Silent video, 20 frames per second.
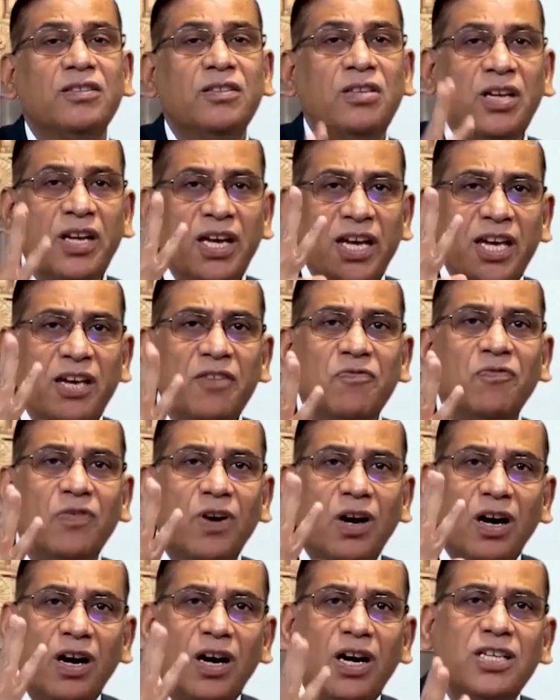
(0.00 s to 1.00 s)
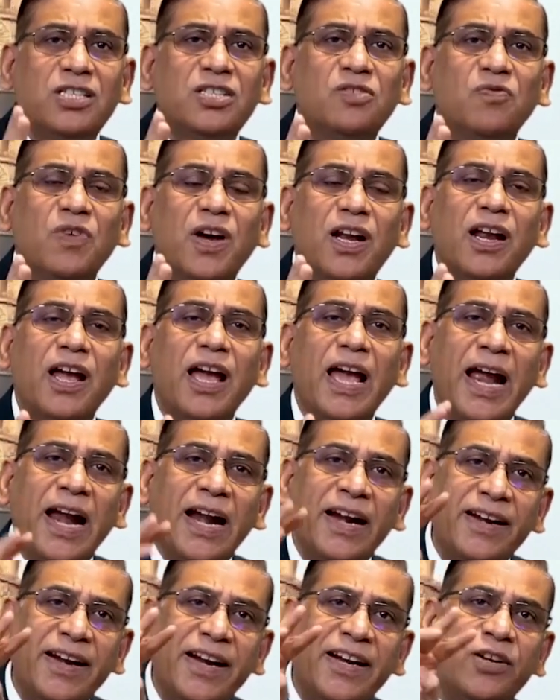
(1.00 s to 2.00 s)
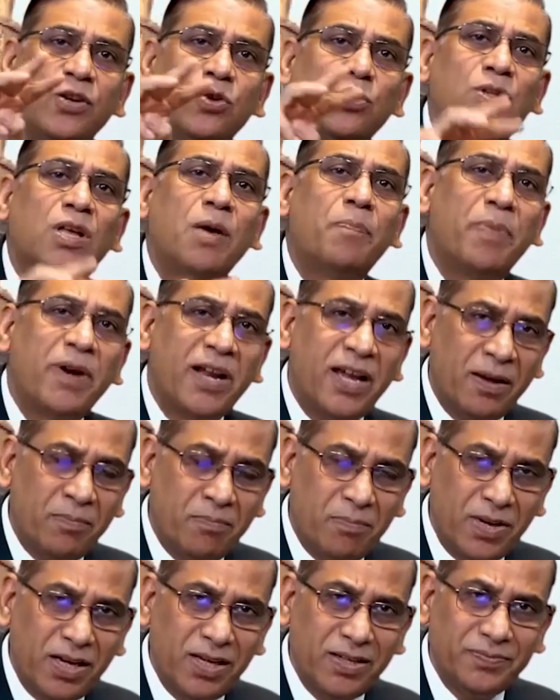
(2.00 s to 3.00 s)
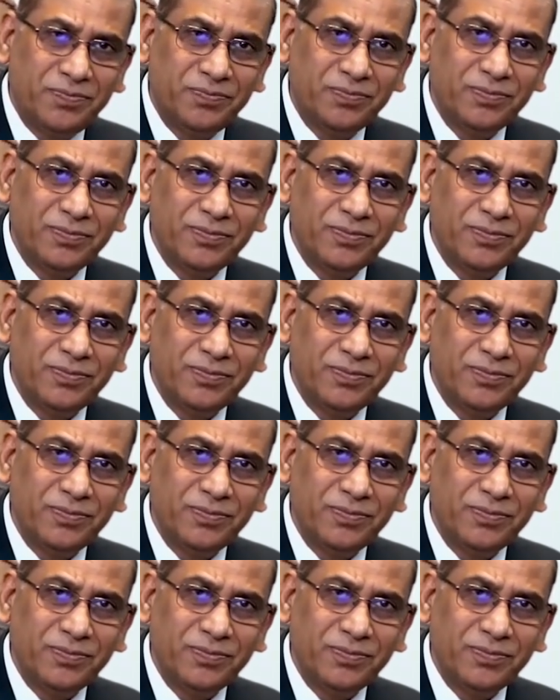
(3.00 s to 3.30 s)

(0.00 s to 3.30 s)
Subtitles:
3 words were added to the preamble: